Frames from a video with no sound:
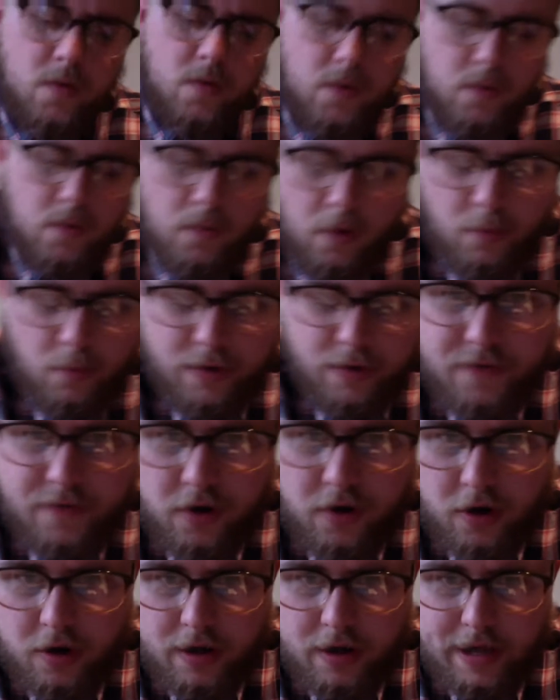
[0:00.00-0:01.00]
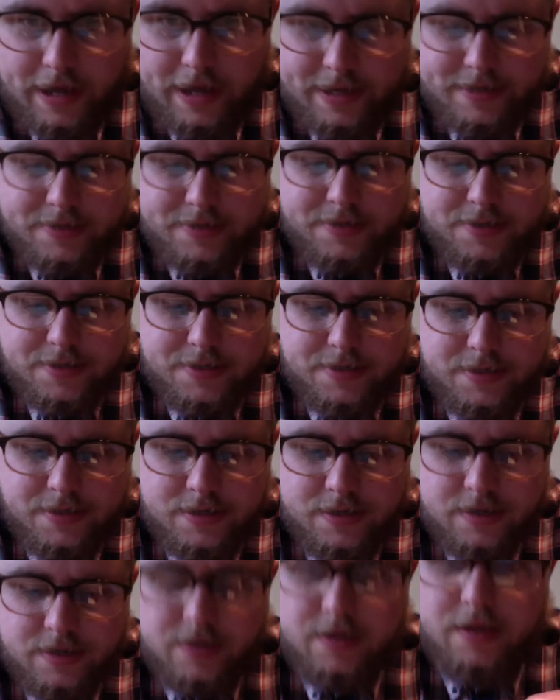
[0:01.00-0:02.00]
what we've got is
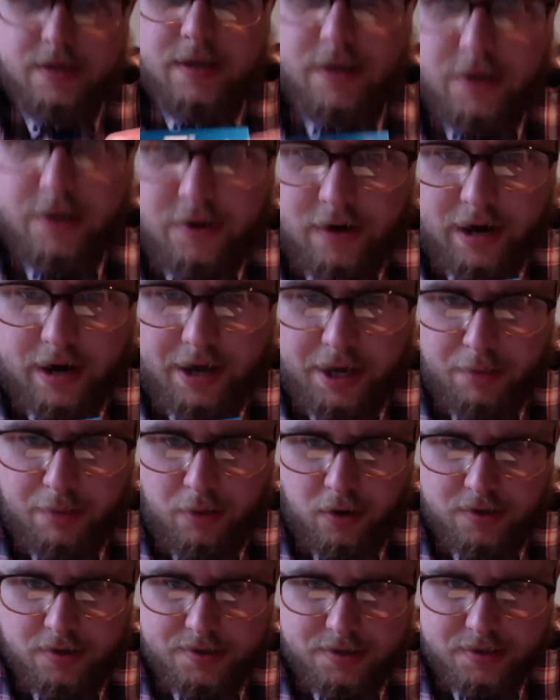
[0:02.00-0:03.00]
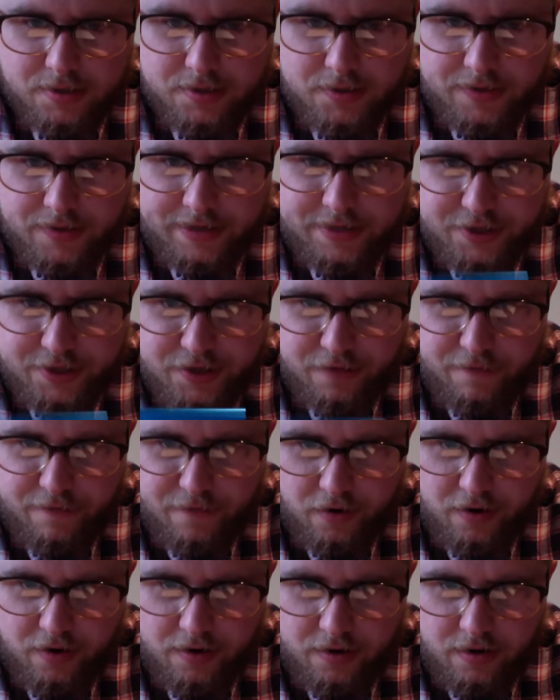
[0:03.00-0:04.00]
your Hana Mods. So this is your
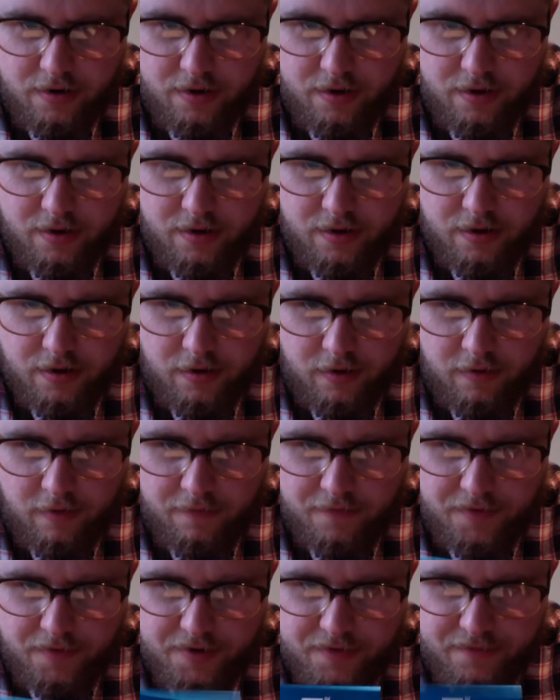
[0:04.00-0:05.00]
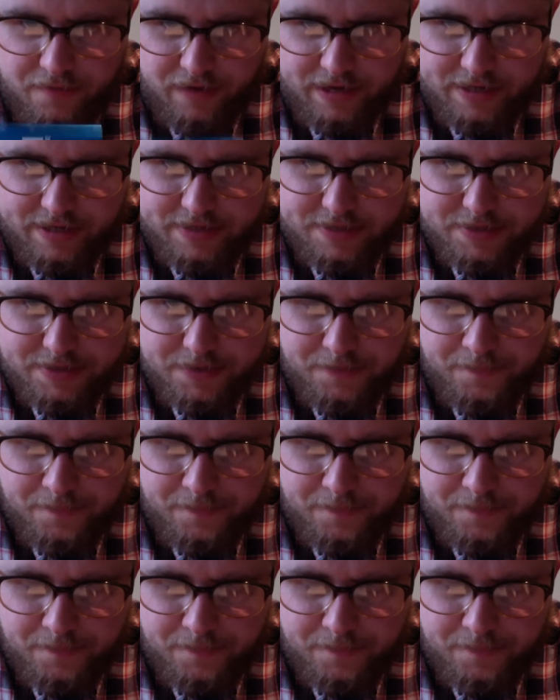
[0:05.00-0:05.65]
front of the device.